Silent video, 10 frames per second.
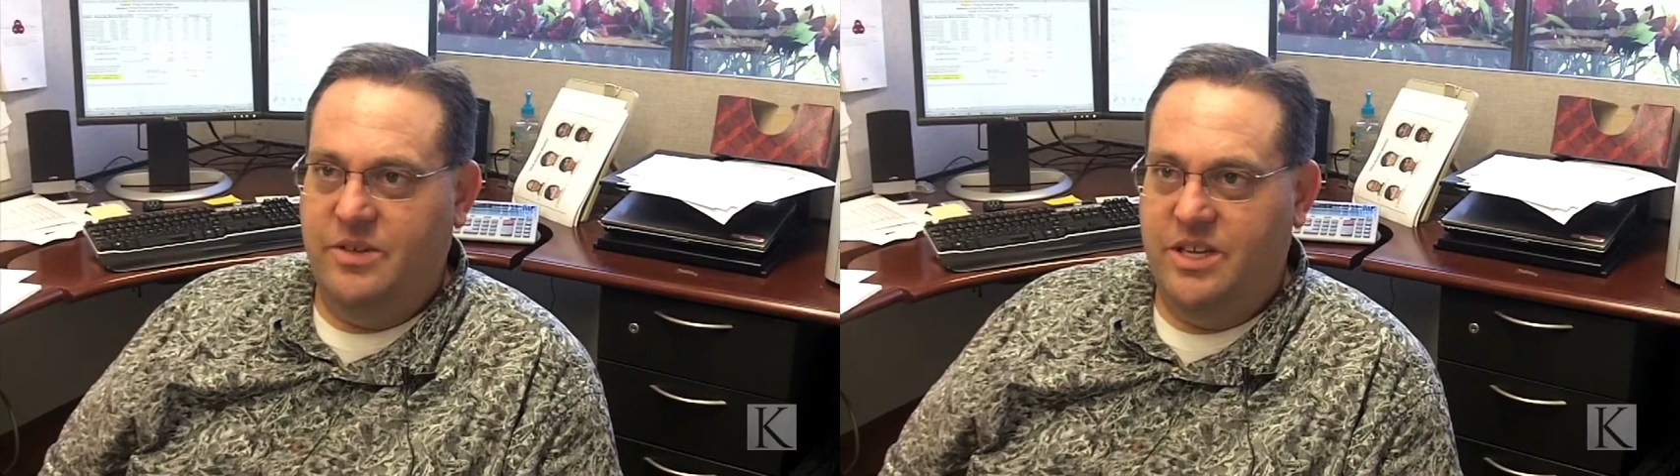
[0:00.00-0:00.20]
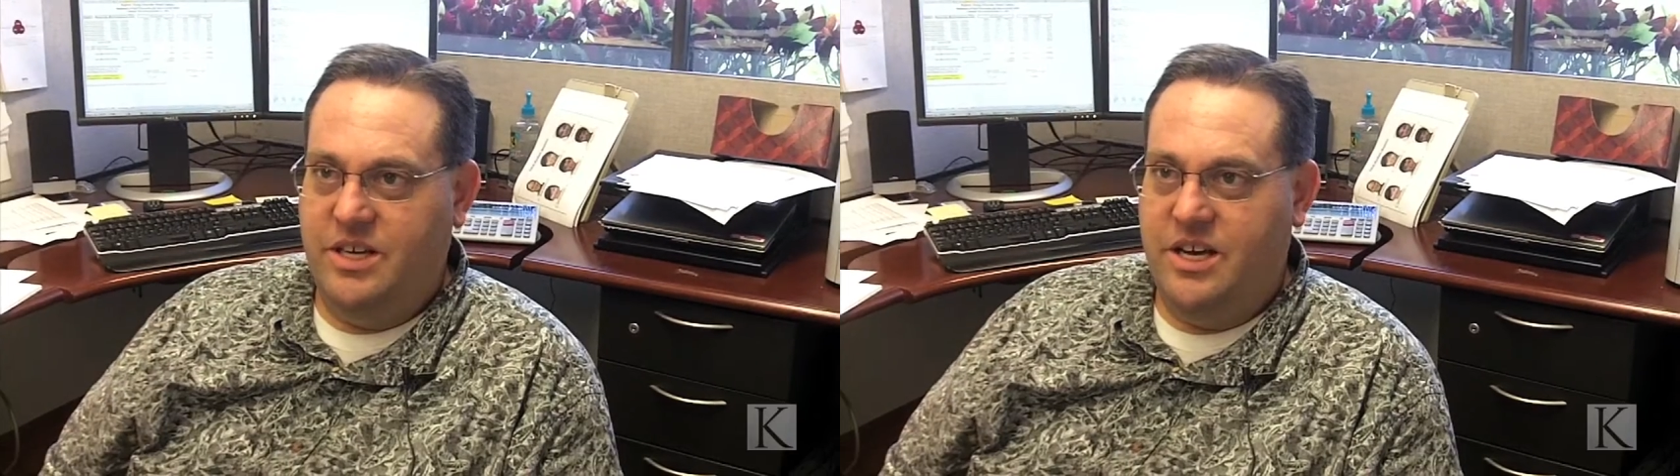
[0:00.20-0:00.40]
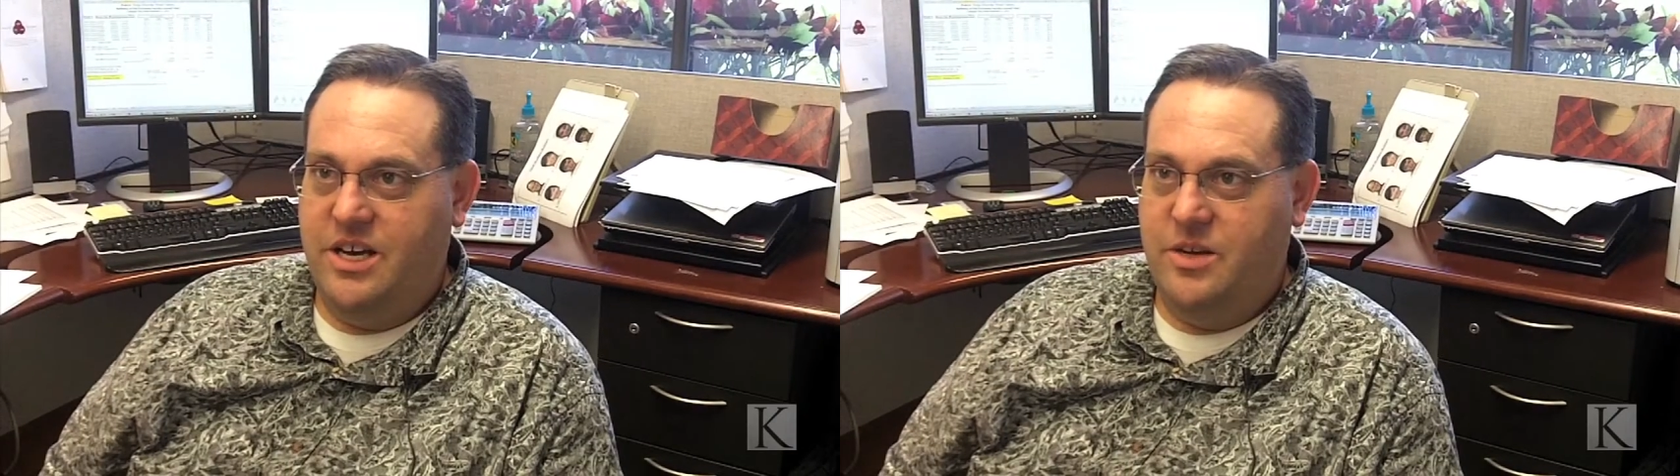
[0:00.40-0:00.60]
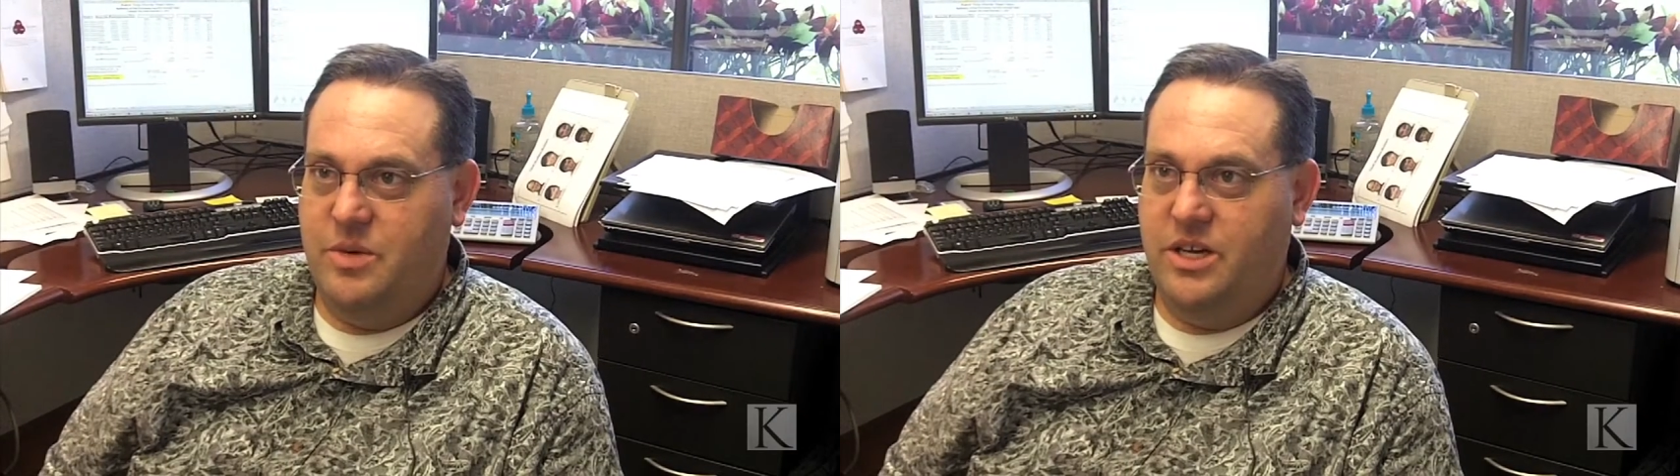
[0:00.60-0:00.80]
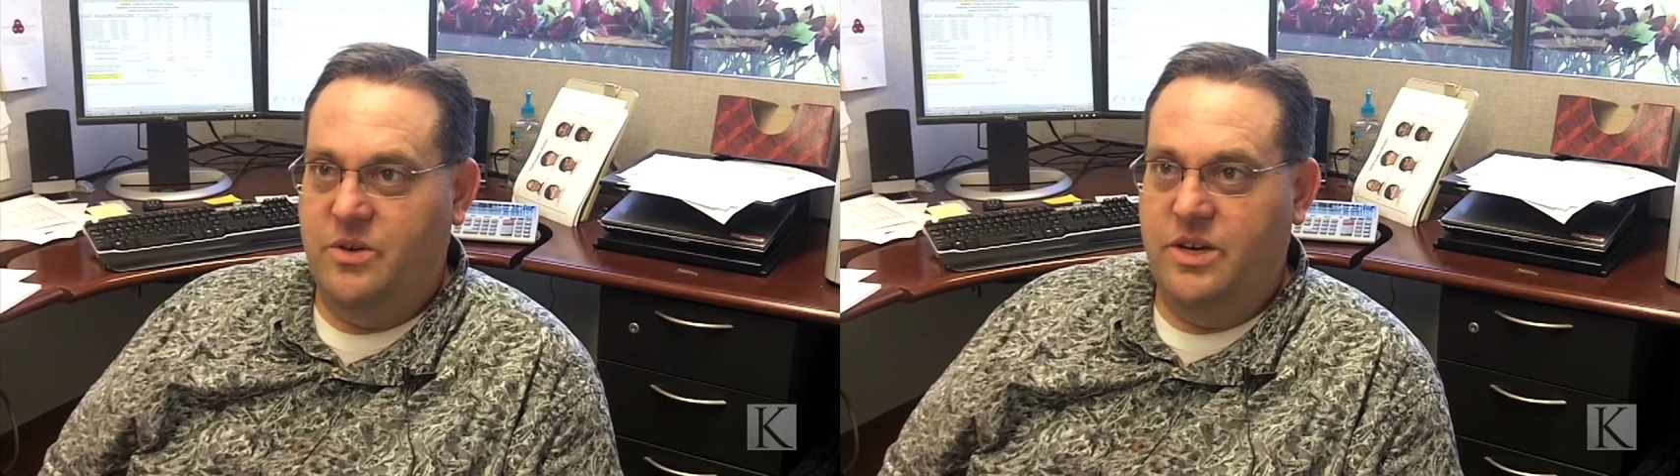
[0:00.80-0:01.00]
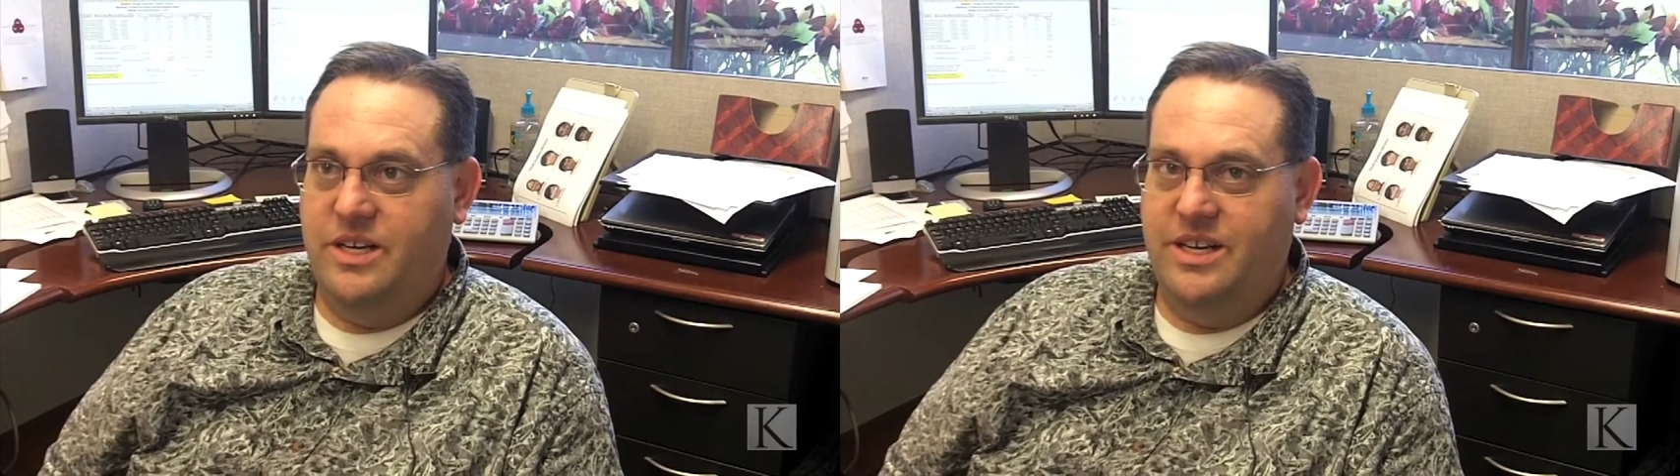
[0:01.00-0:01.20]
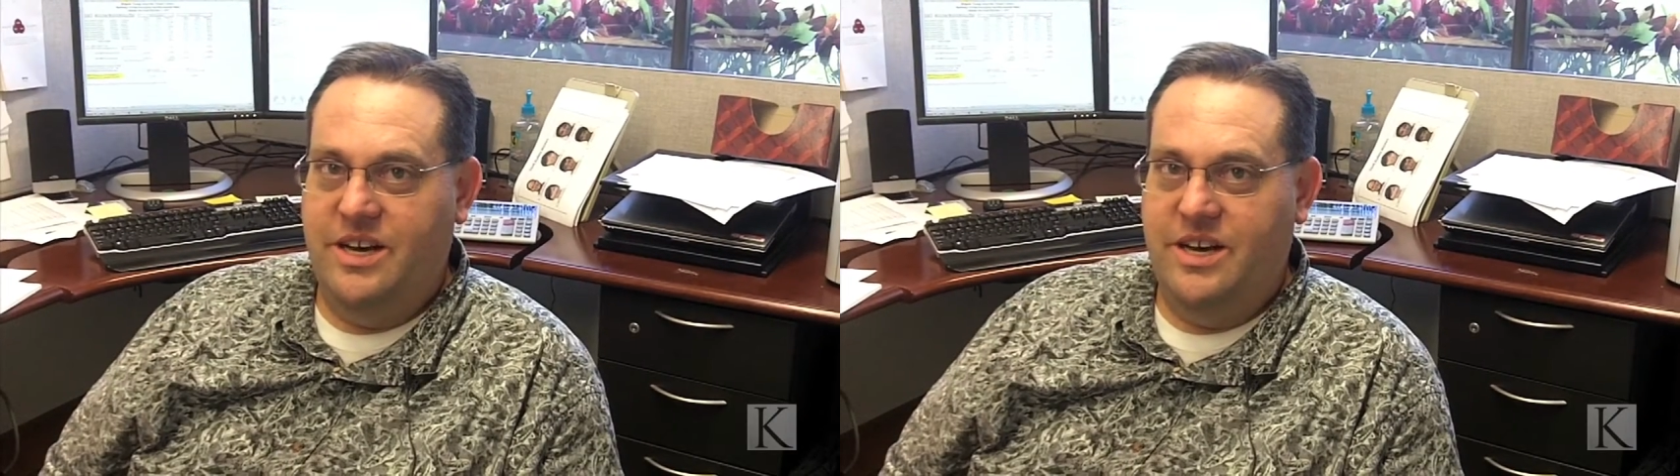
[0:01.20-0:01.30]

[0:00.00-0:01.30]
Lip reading: With the economy going